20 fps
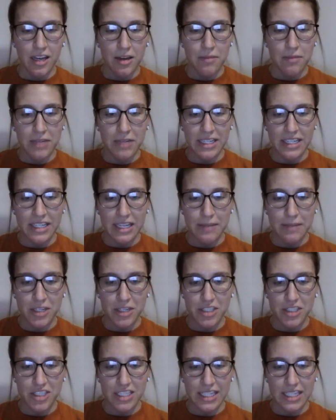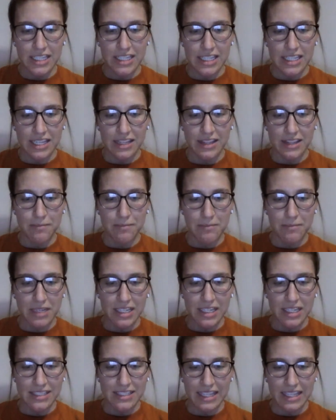Monday, March 19th,
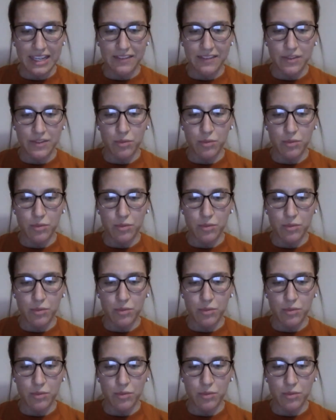money saved